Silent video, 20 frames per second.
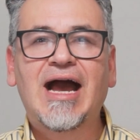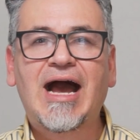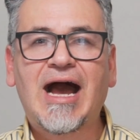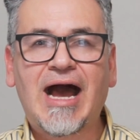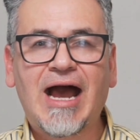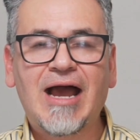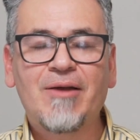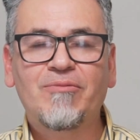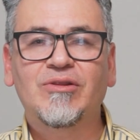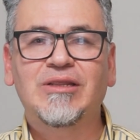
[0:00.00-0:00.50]

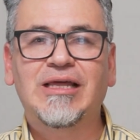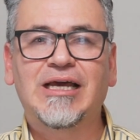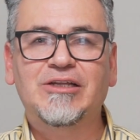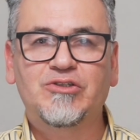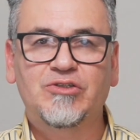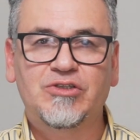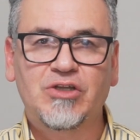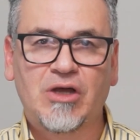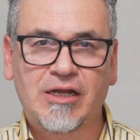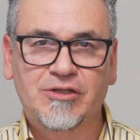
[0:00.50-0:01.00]
I would like
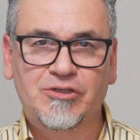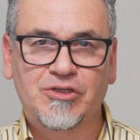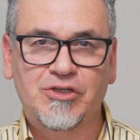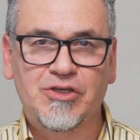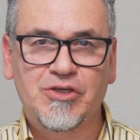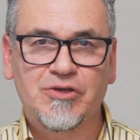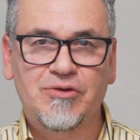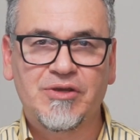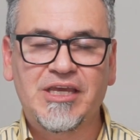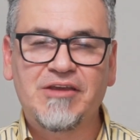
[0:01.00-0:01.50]
to talk to
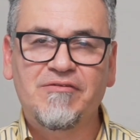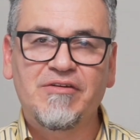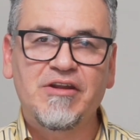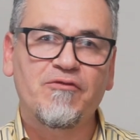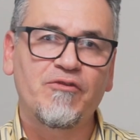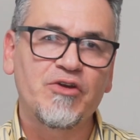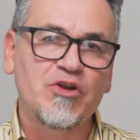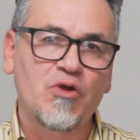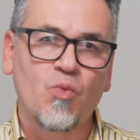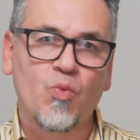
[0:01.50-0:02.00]
you, even
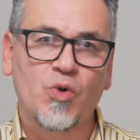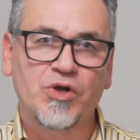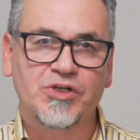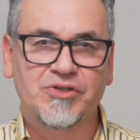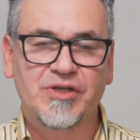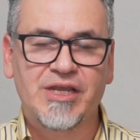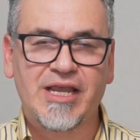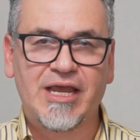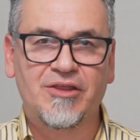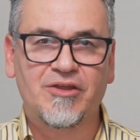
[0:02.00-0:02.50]
if we don't work
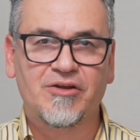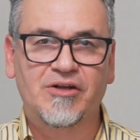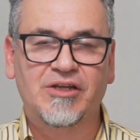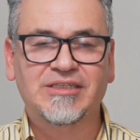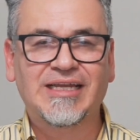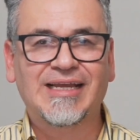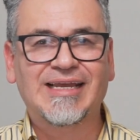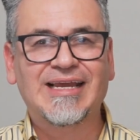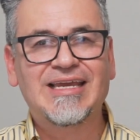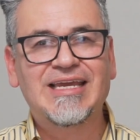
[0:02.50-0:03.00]
together,
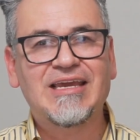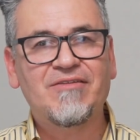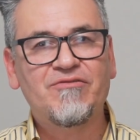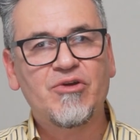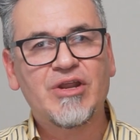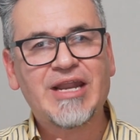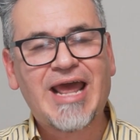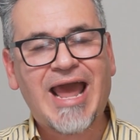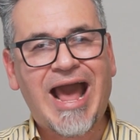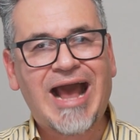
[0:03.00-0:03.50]
because I can give you
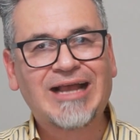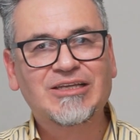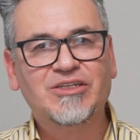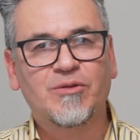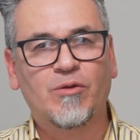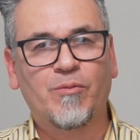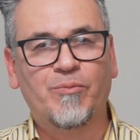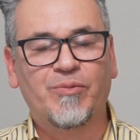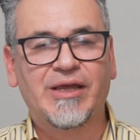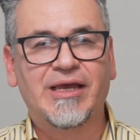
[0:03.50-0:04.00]
an
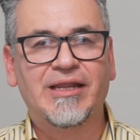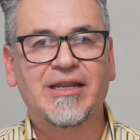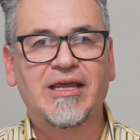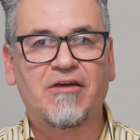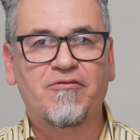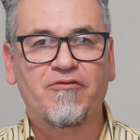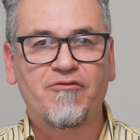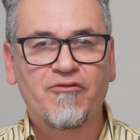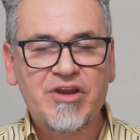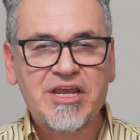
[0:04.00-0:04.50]
actual plan,
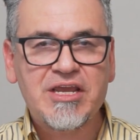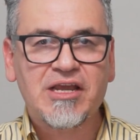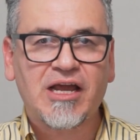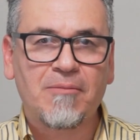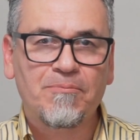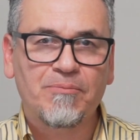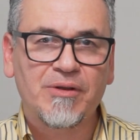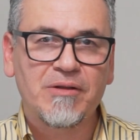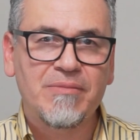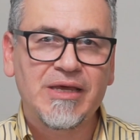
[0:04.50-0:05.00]
a free
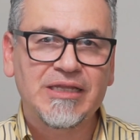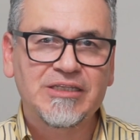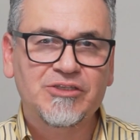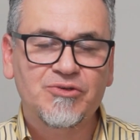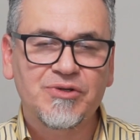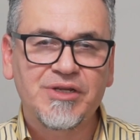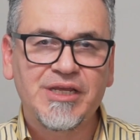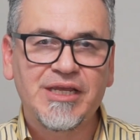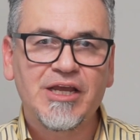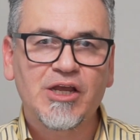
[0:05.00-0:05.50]

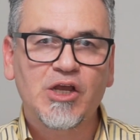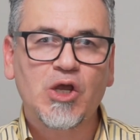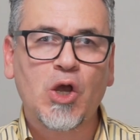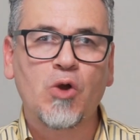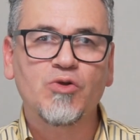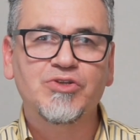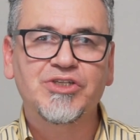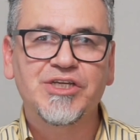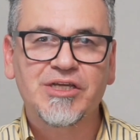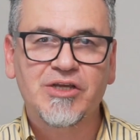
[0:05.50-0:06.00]
complimentary
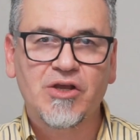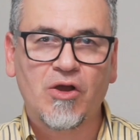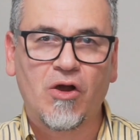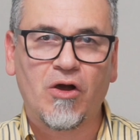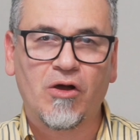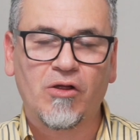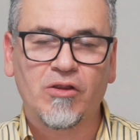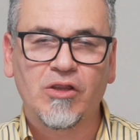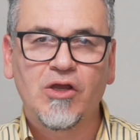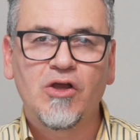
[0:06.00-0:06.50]
coaching
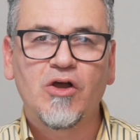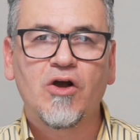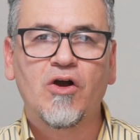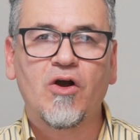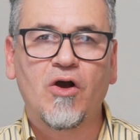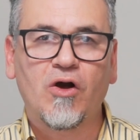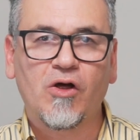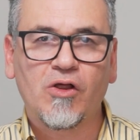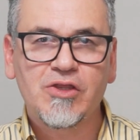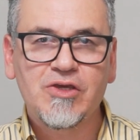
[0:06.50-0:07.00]
call.
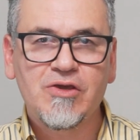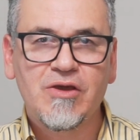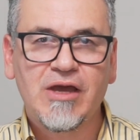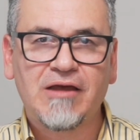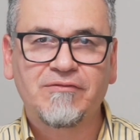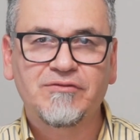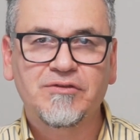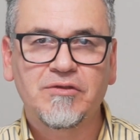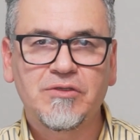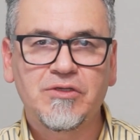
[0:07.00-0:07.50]
All you
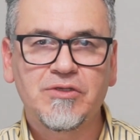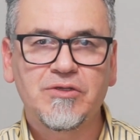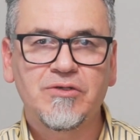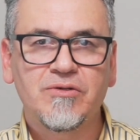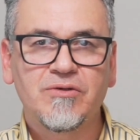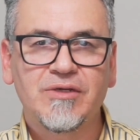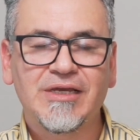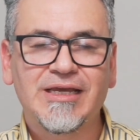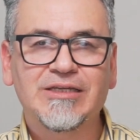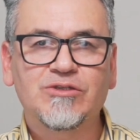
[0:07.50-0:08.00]
have to
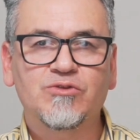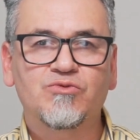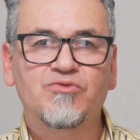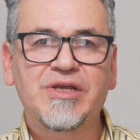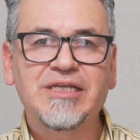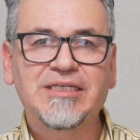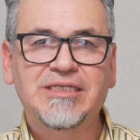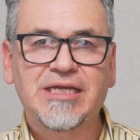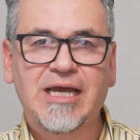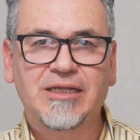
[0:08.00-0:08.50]
do is
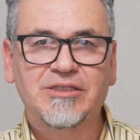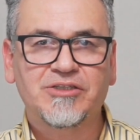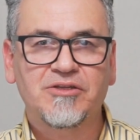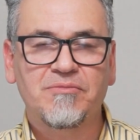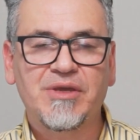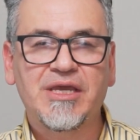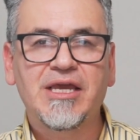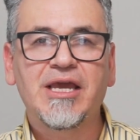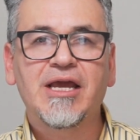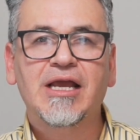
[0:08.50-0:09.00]
reach out to
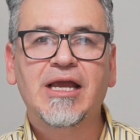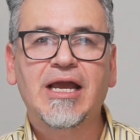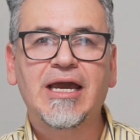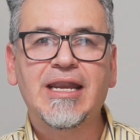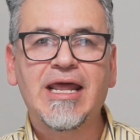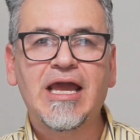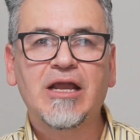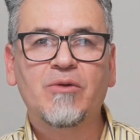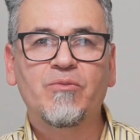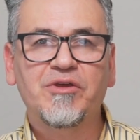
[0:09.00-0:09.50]
me,
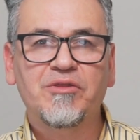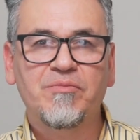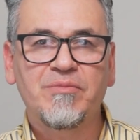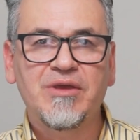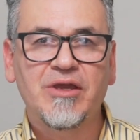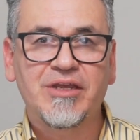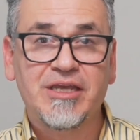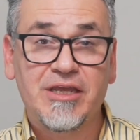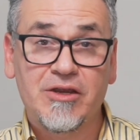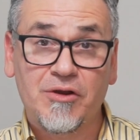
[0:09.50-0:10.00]
connect with
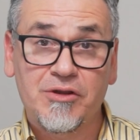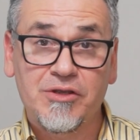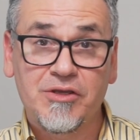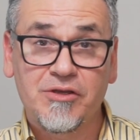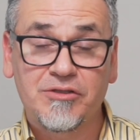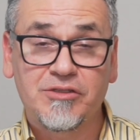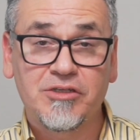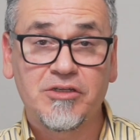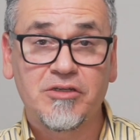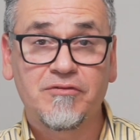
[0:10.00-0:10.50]
me here on
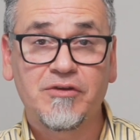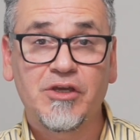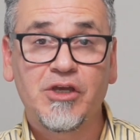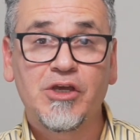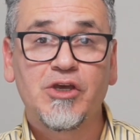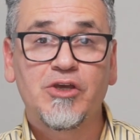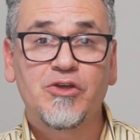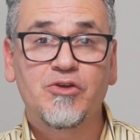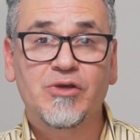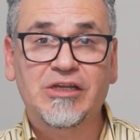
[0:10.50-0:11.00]
YouTube.
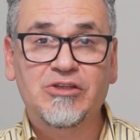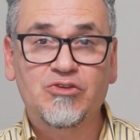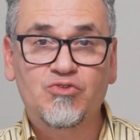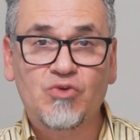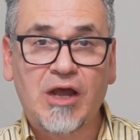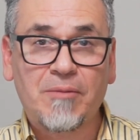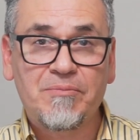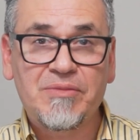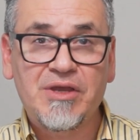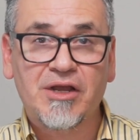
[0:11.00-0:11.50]
You can
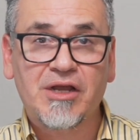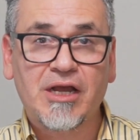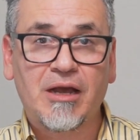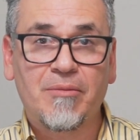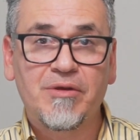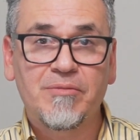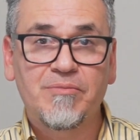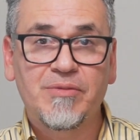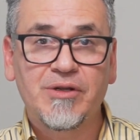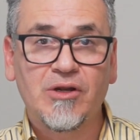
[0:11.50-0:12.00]
drop me a
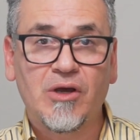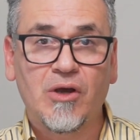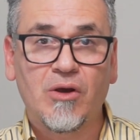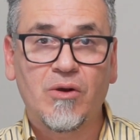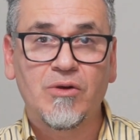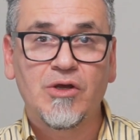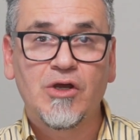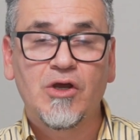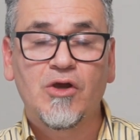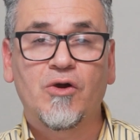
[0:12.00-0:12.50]
comment
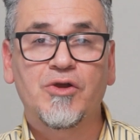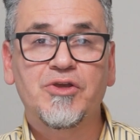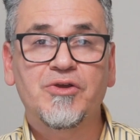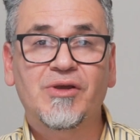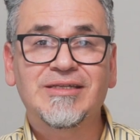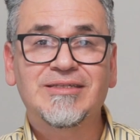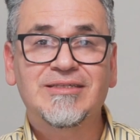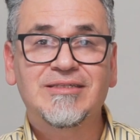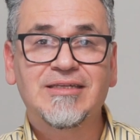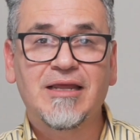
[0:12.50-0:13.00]
below, or you
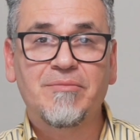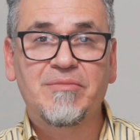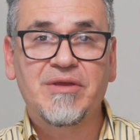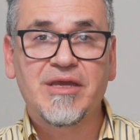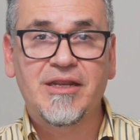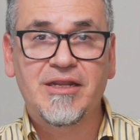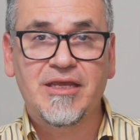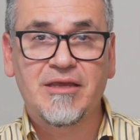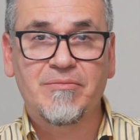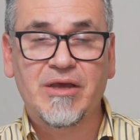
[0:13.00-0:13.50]
can send me
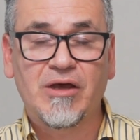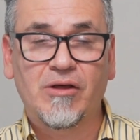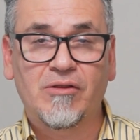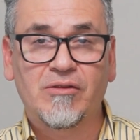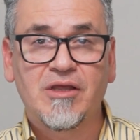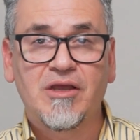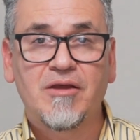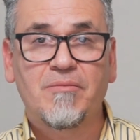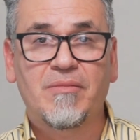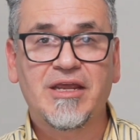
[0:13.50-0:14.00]
an email.
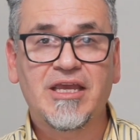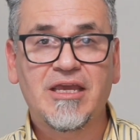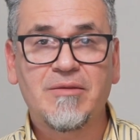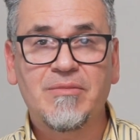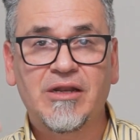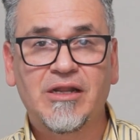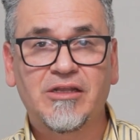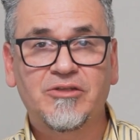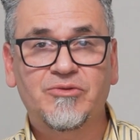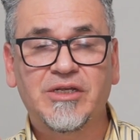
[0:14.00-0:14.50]
My
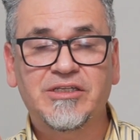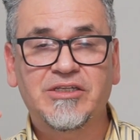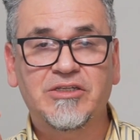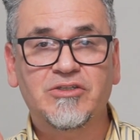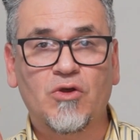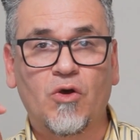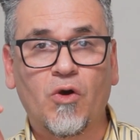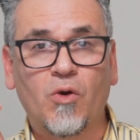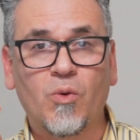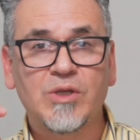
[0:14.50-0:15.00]
email address
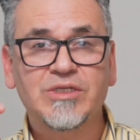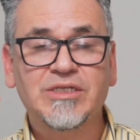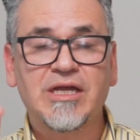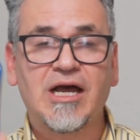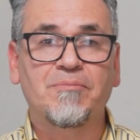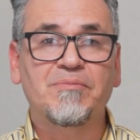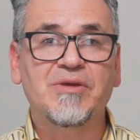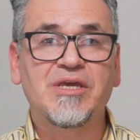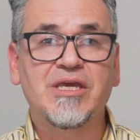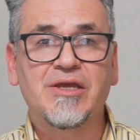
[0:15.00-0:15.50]
is always
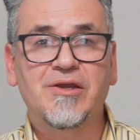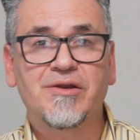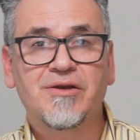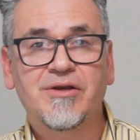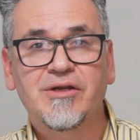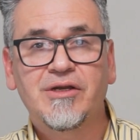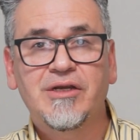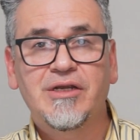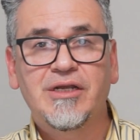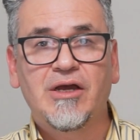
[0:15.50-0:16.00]
up here
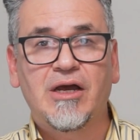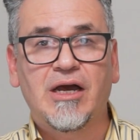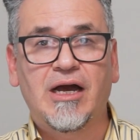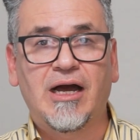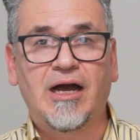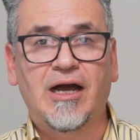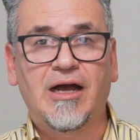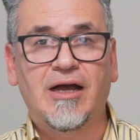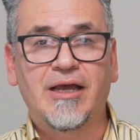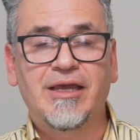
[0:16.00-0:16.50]

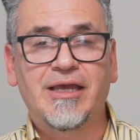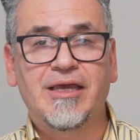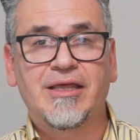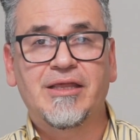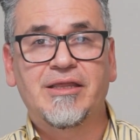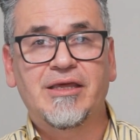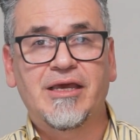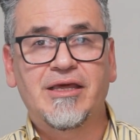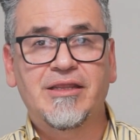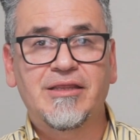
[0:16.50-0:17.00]

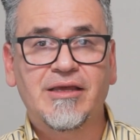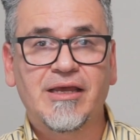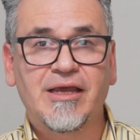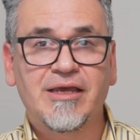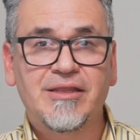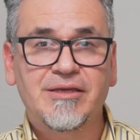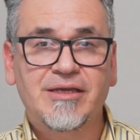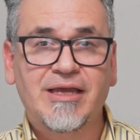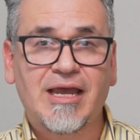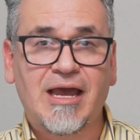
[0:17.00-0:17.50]
in
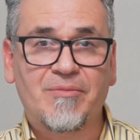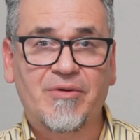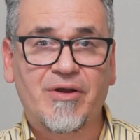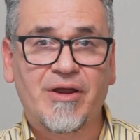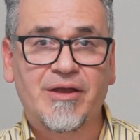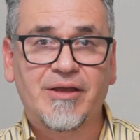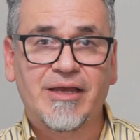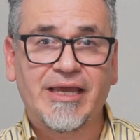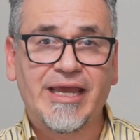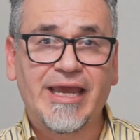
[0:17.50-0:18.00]
the
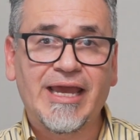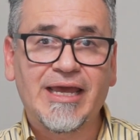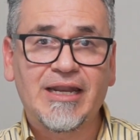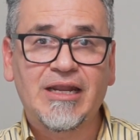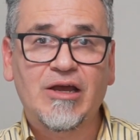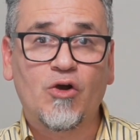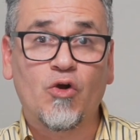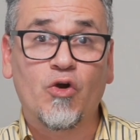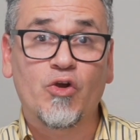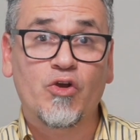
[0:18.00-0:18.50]
camera, and
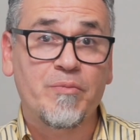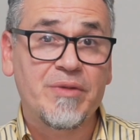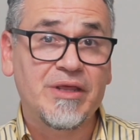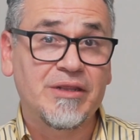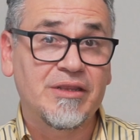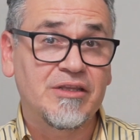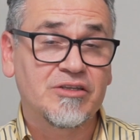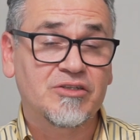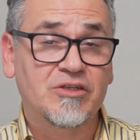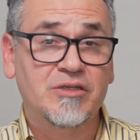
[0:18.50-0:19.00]
or could be in
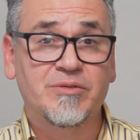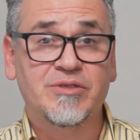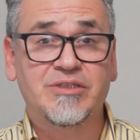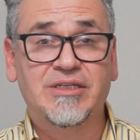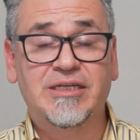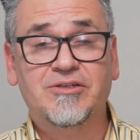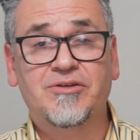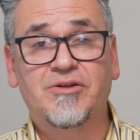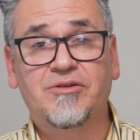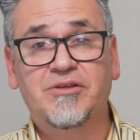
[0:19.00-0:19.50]
the description
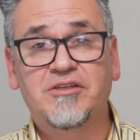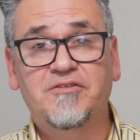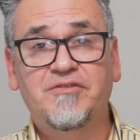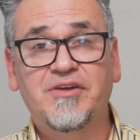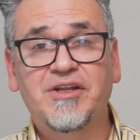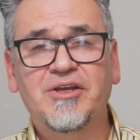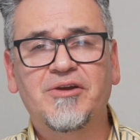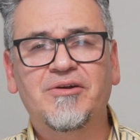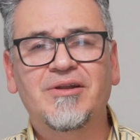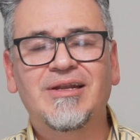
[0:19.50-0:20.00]
section of this
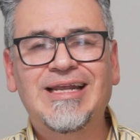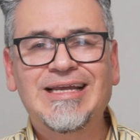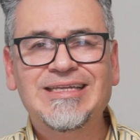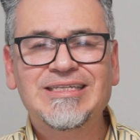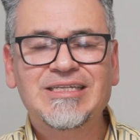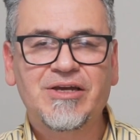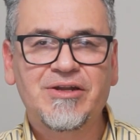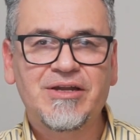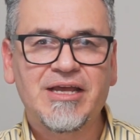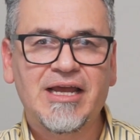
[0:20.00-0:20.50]
video. Let's
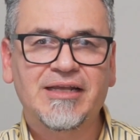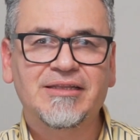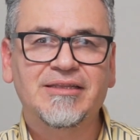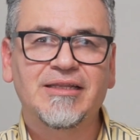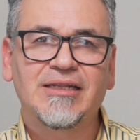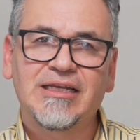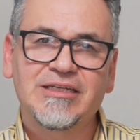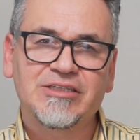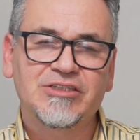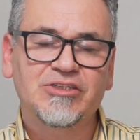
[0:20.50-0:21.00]
connect
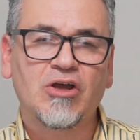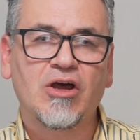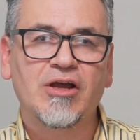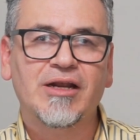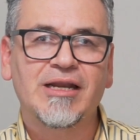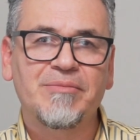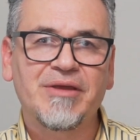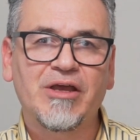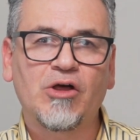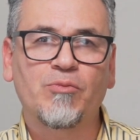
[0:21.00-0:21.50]
and let's talk.
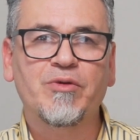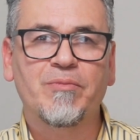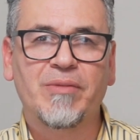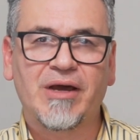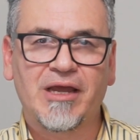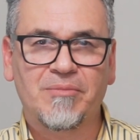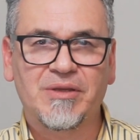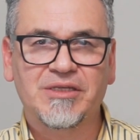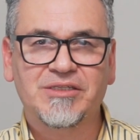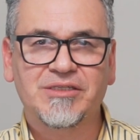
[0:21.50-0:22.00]
Let me help you
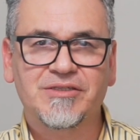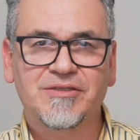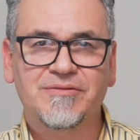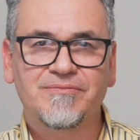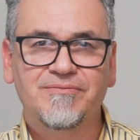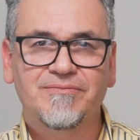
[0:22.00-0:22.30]
buy a business.